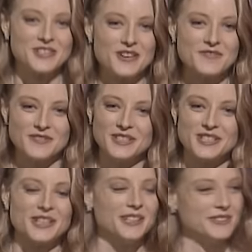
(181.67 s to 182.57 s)
Joe
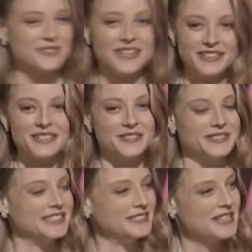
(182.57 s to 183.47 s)
Funicello, thank you,
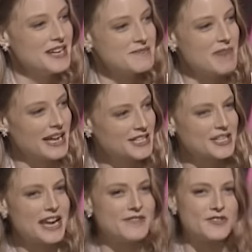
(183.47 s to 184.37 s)
and Matt
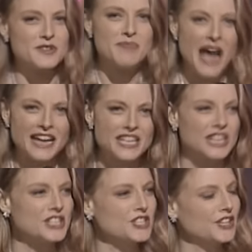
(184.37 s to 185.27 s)
Saber, Pat
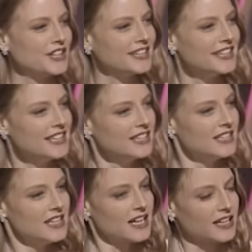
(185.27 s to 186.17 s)
Kingsley.
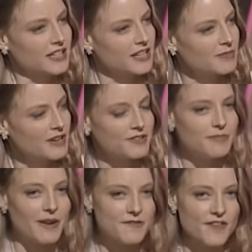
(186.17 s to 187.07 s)
I'd like to thank my,
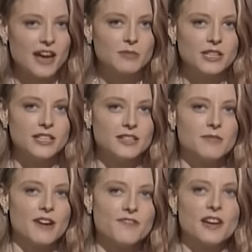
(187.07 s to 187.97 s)
my family and
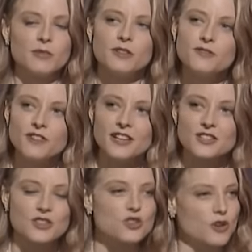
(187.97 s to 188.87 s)
my family of
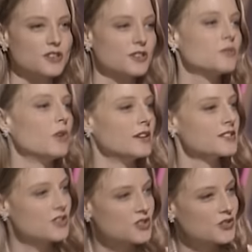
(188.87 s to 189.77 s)
friends, the trusted
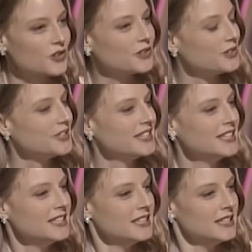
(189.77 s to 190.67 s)
ones, the circle.
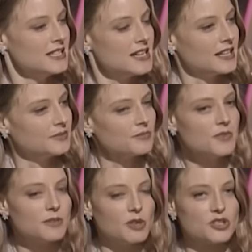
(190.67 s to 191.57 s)
And
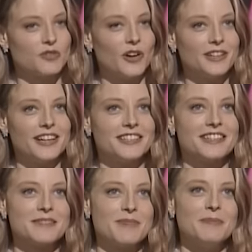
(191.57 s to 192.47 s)
most of all, I'd like to
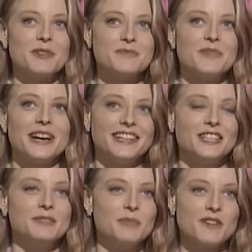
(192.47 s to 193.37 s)
thank my mother,
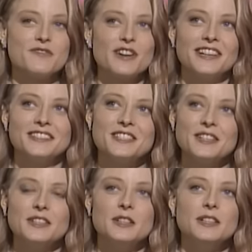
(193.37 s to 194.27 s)
Brandy, my friend,
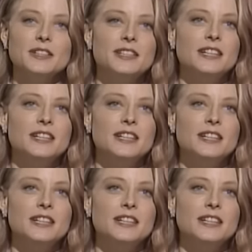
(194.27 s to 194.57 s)
the